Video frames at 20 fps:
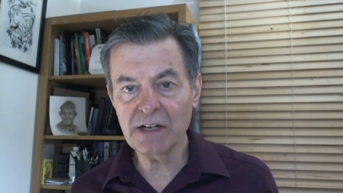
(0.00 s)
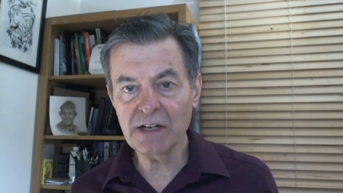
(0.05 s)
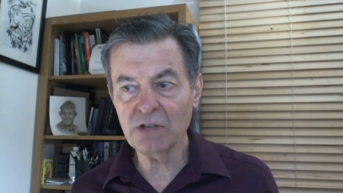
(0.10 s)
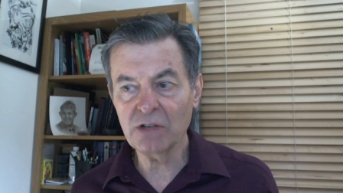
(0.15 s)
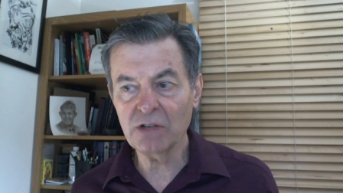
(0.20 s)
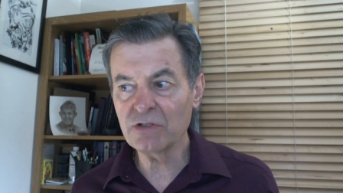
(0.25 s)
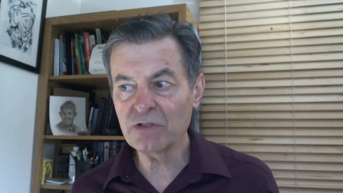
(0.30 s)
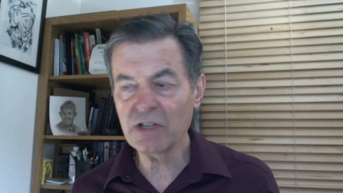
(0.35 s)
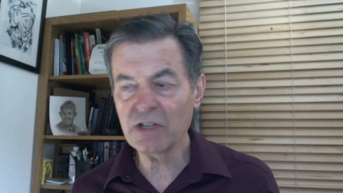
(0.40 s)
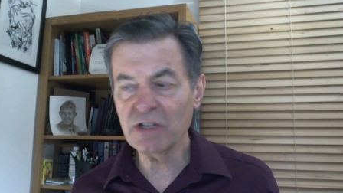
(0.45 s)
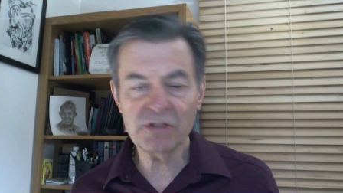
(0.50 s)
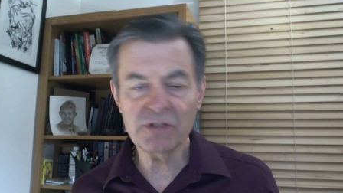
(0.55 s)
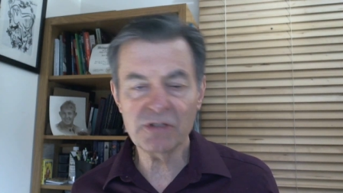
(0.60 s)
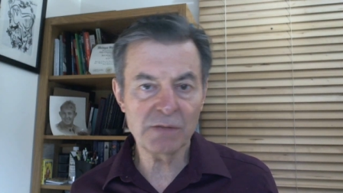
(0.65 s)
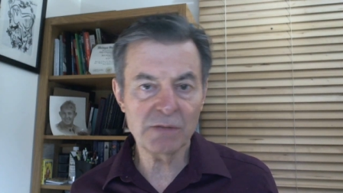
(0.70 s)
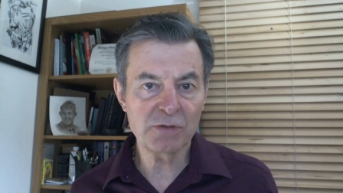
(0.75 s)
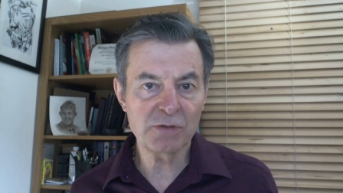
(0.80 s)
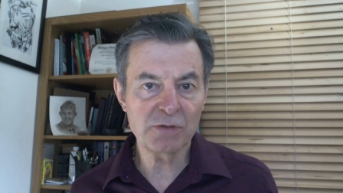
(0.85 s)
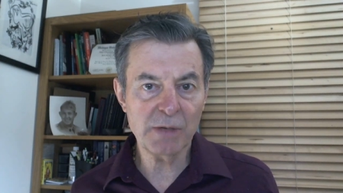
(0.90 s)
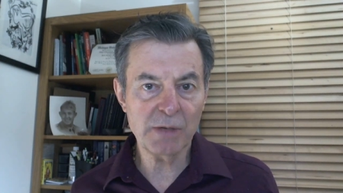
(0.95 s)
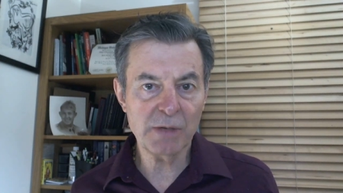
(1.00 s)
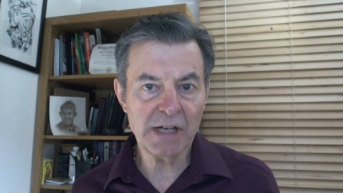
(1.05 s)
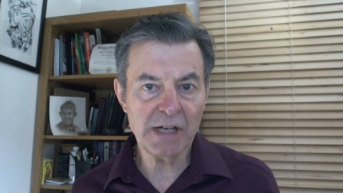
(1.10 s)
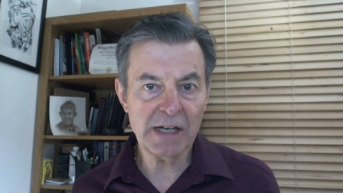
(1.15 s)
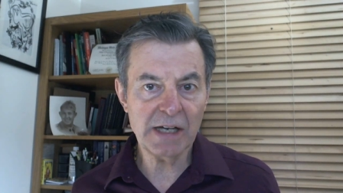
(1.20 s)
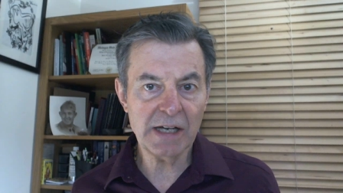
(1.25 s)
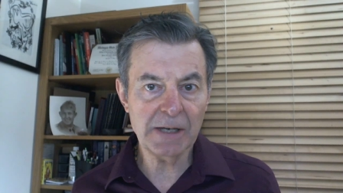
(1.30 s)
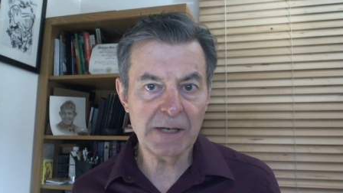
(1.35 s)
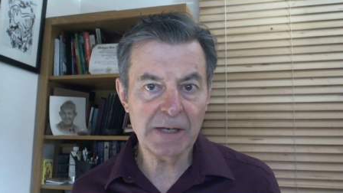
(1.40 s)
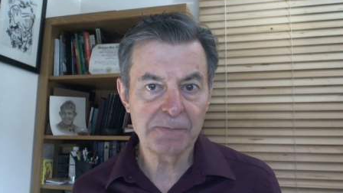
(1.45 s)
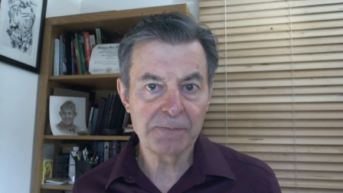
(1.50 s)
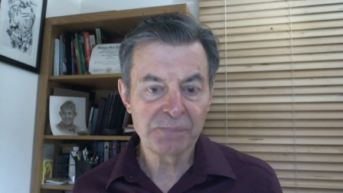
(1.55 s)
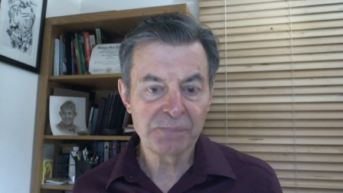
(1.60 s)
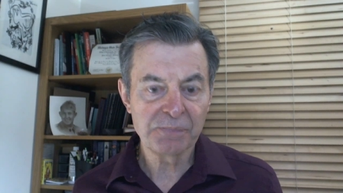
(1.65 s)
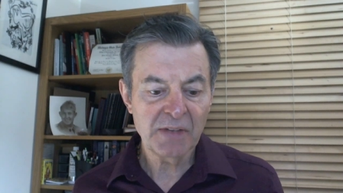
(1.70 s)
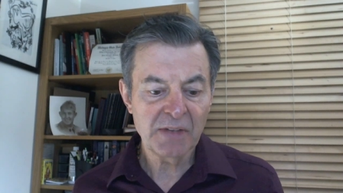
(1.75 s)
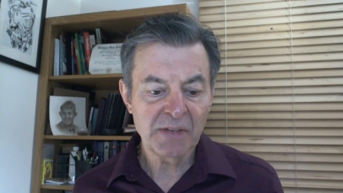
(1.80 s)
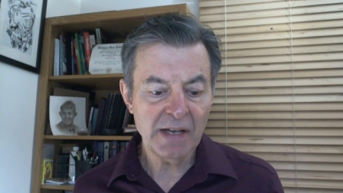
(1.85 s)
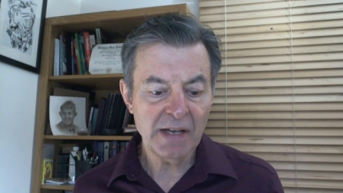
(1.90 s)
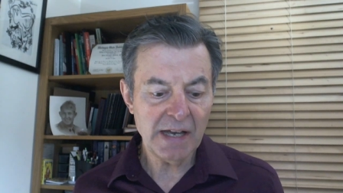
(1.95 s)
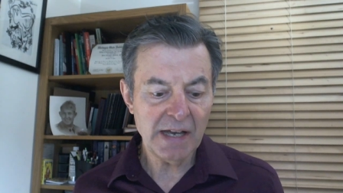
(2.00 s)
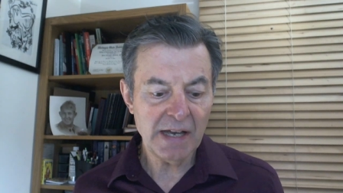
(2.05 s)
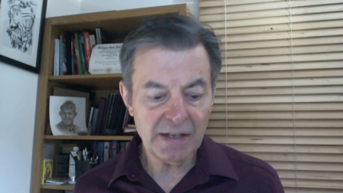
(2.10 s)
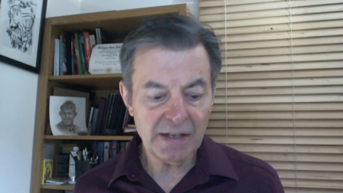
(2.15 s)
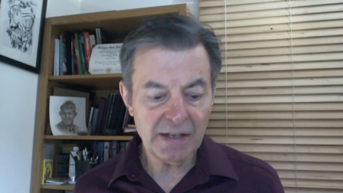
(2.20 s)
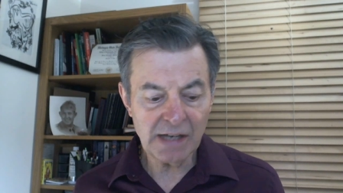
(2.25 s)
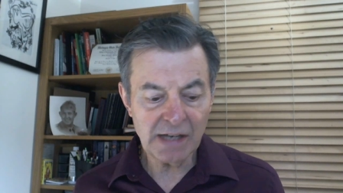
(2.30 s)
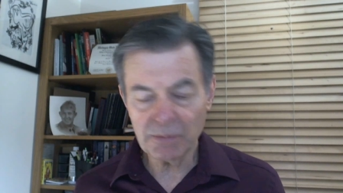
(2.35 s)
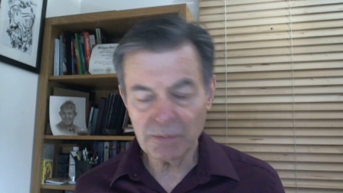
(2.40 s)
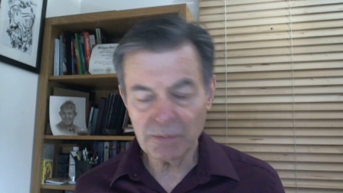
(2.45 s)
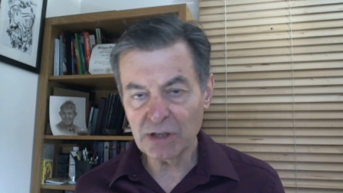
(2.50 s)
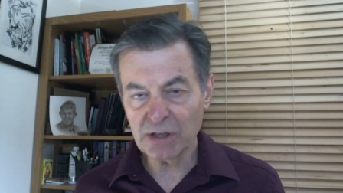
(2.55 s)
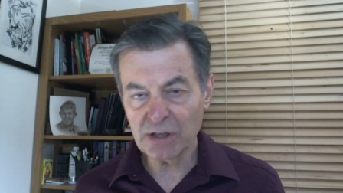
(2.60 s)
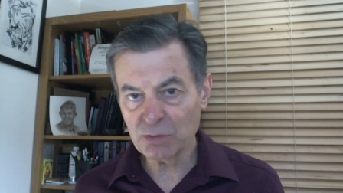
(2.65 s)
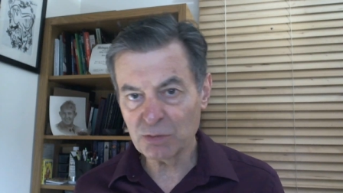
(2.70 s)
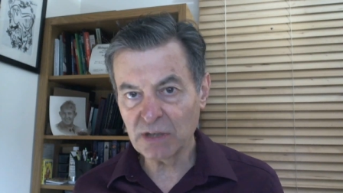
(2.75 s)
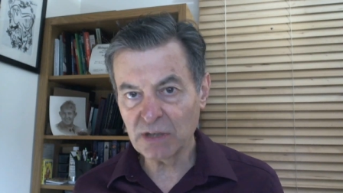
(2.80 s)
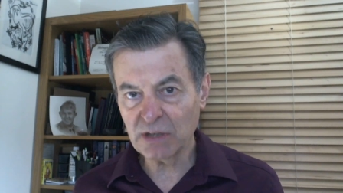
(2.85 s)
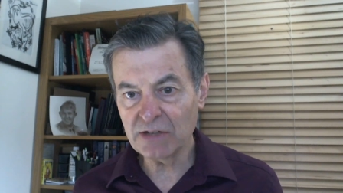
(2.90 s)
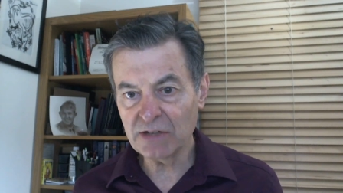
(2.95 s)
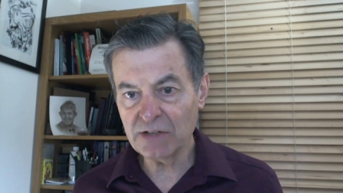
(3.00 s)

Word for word: All disease comes from our diet, and I'm going to explain